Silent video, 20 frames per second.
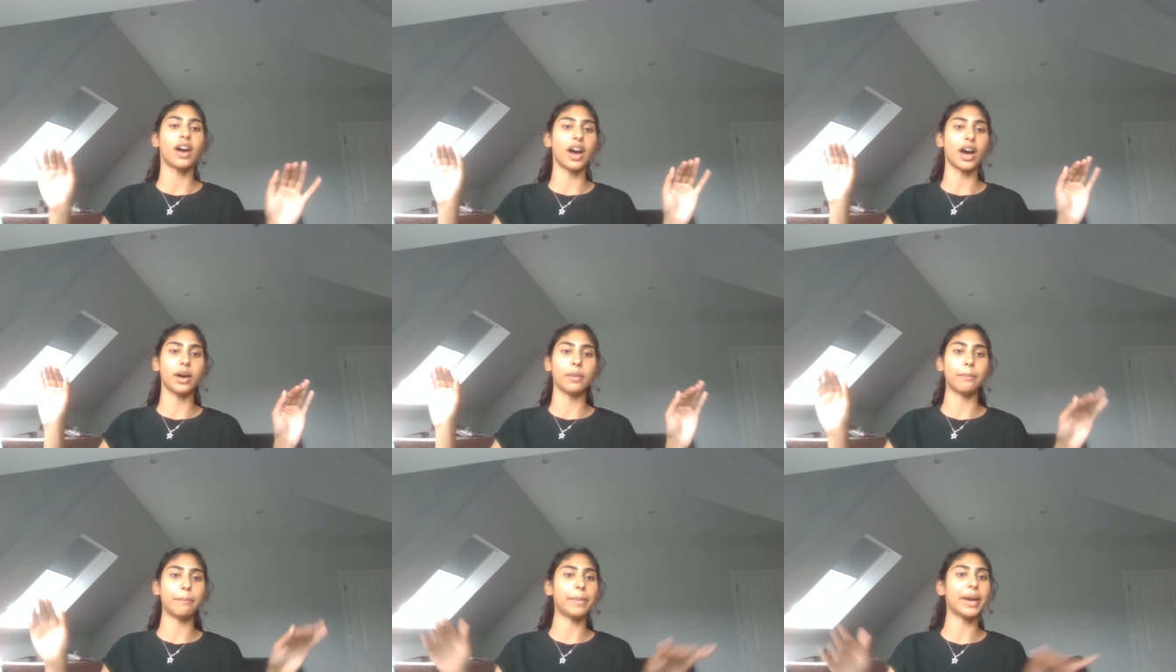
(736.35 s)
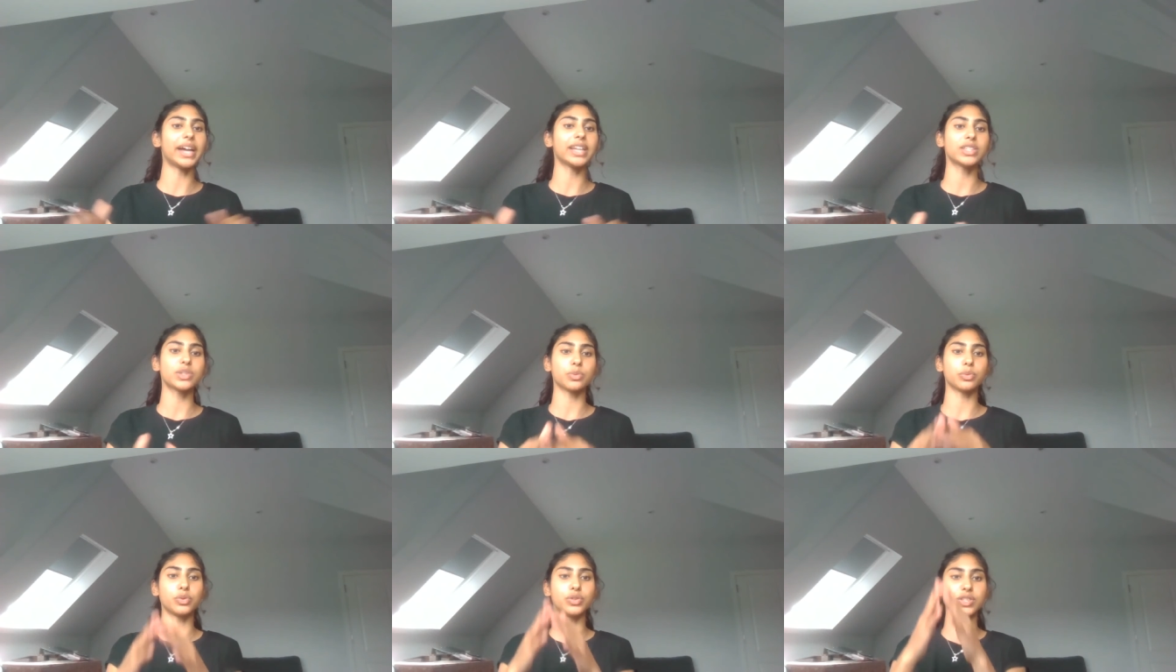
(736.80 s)
um,
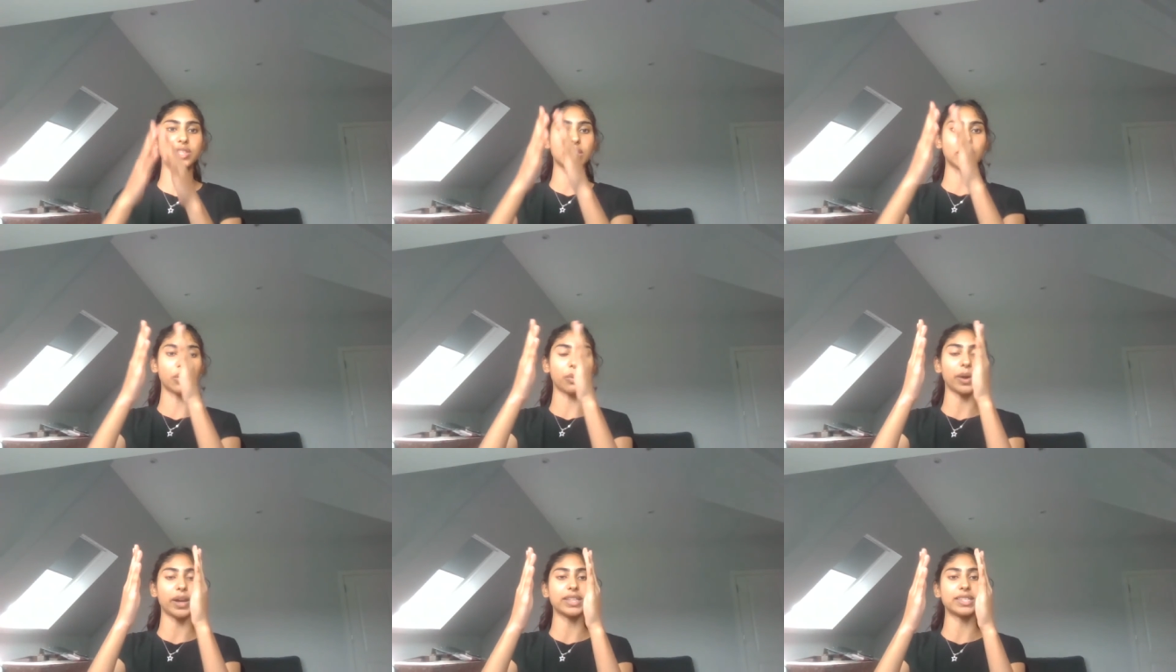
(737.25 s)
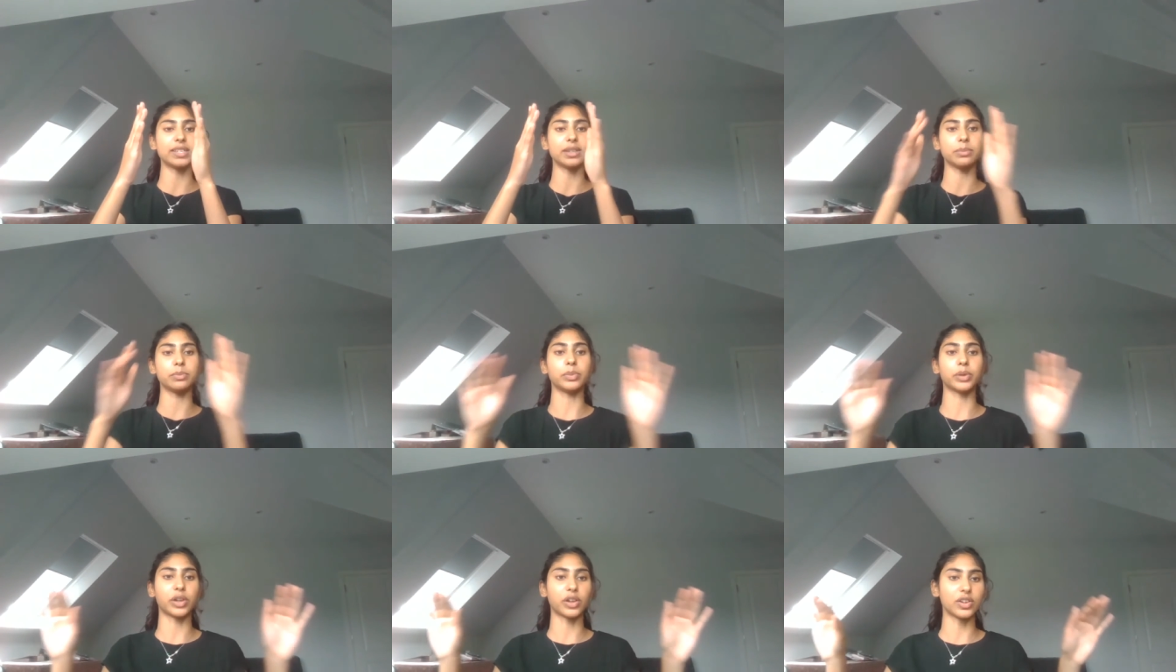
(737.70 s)
back towards the equator
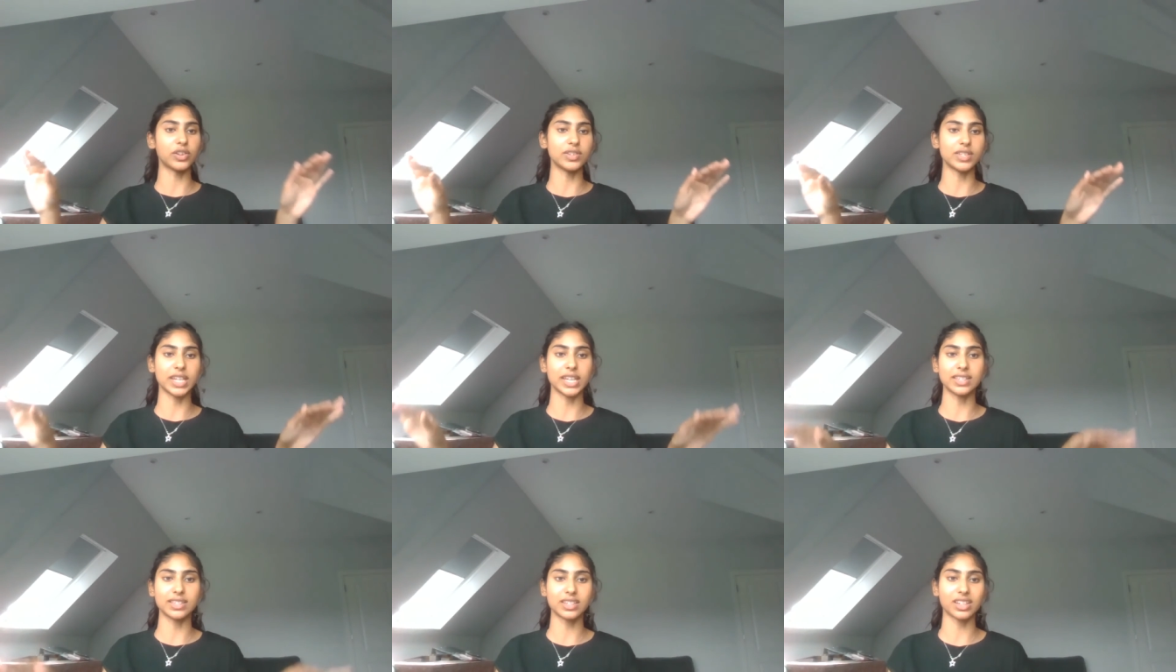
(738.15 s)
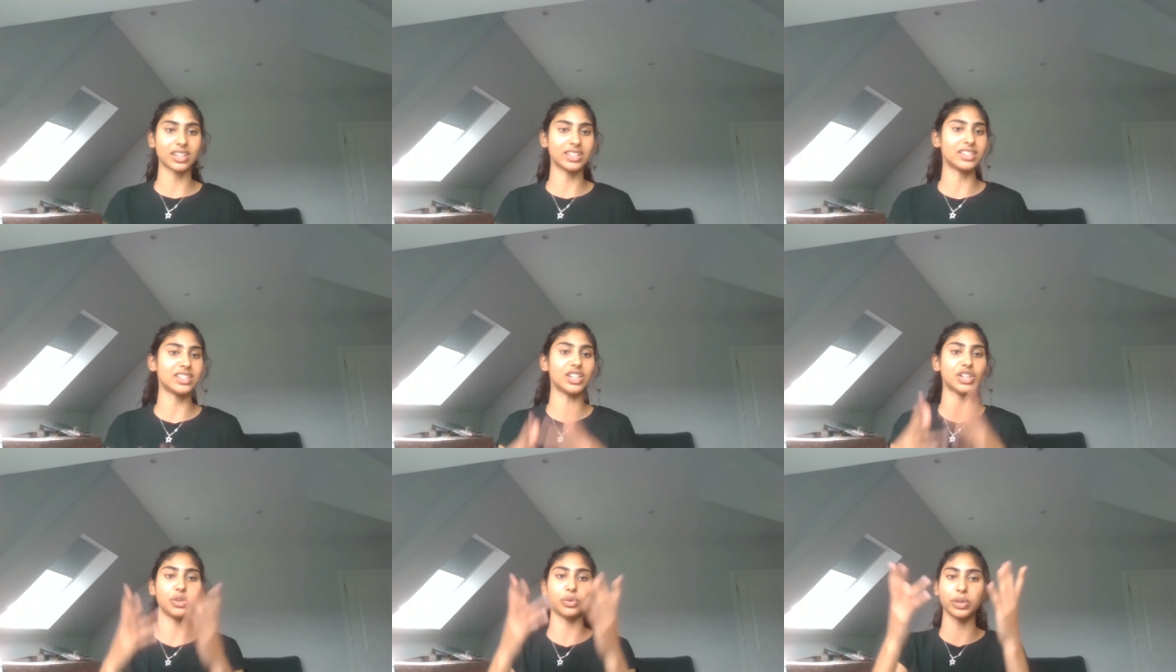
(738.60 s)
because it's
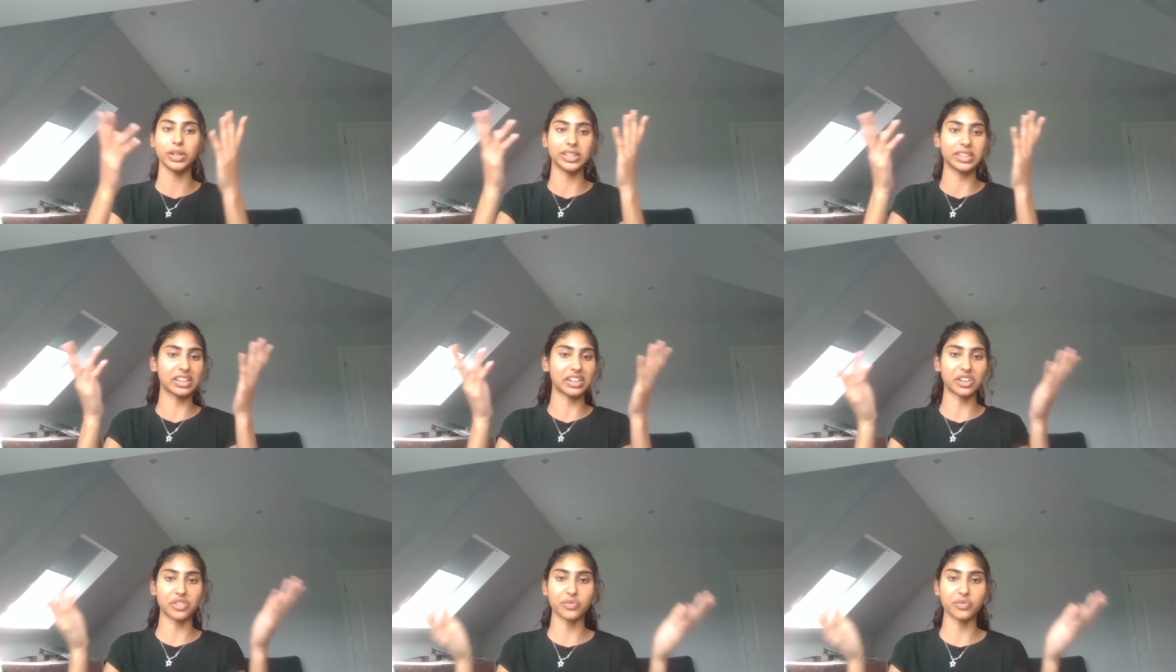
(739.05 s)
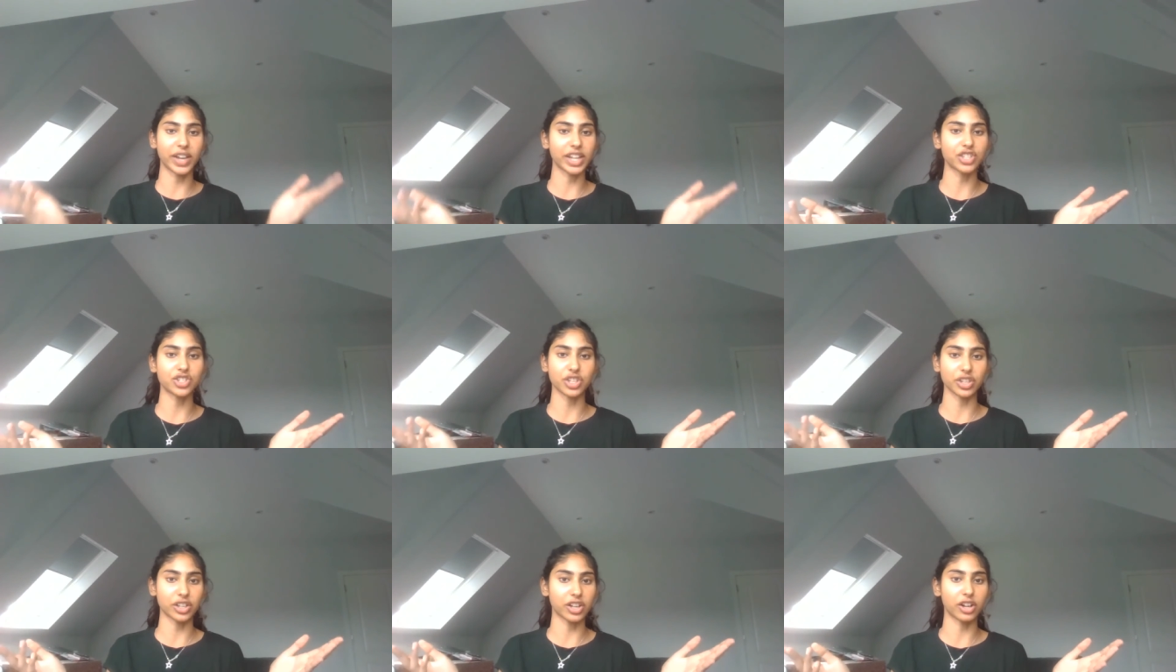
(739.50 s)
continuing the
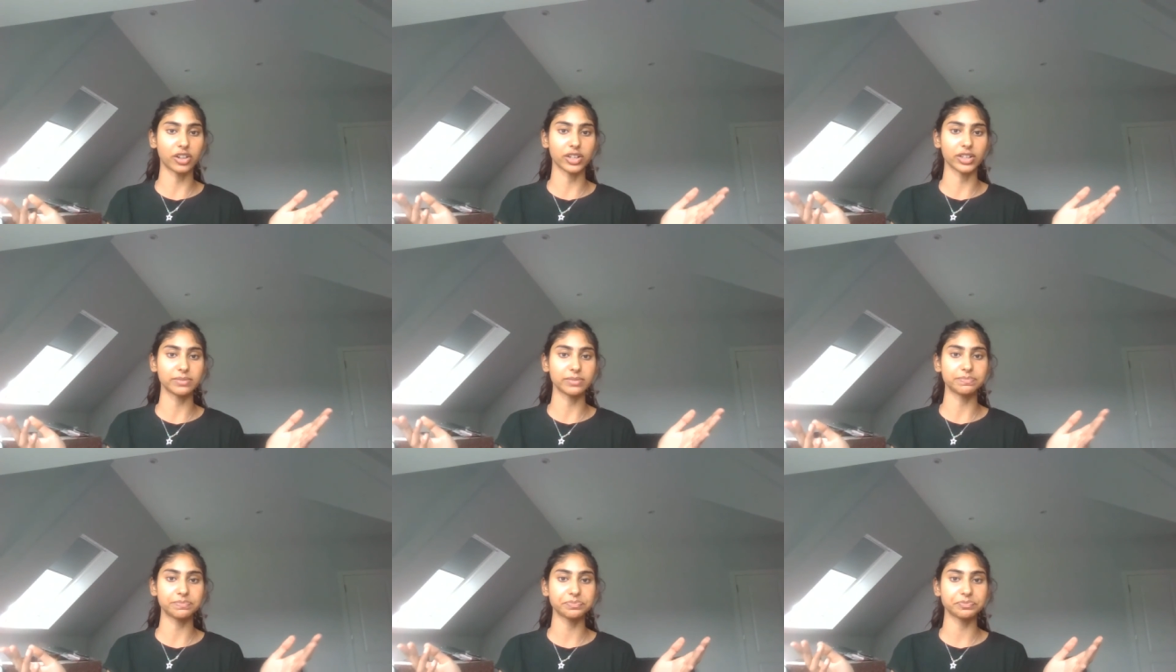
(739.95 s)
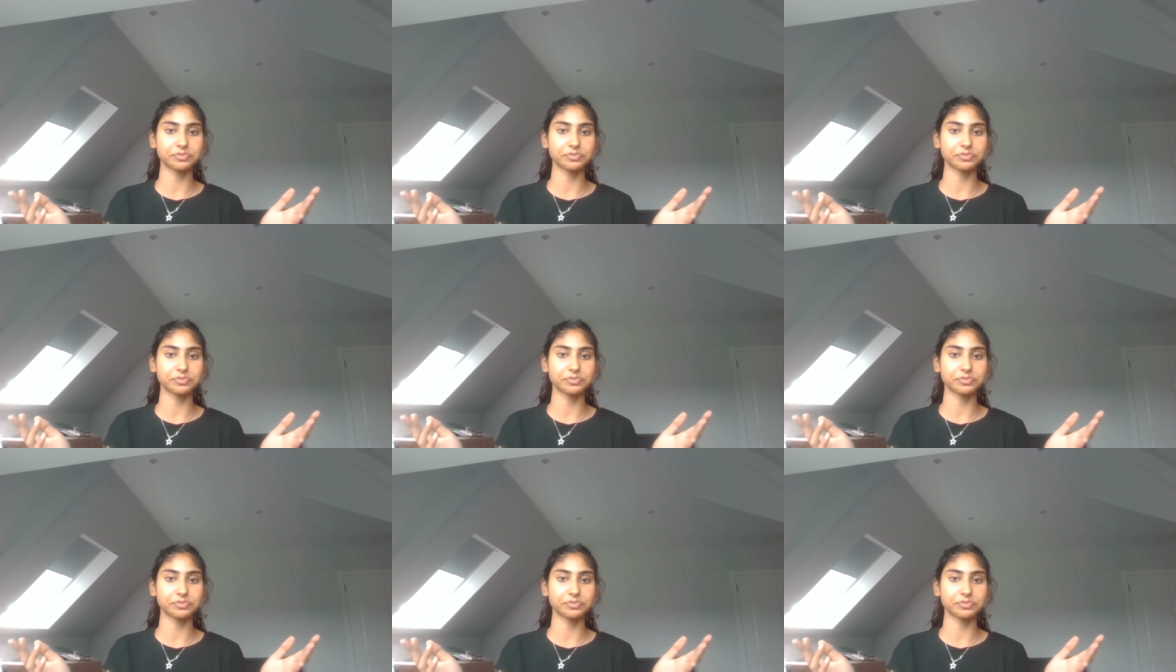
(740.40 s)
convection current.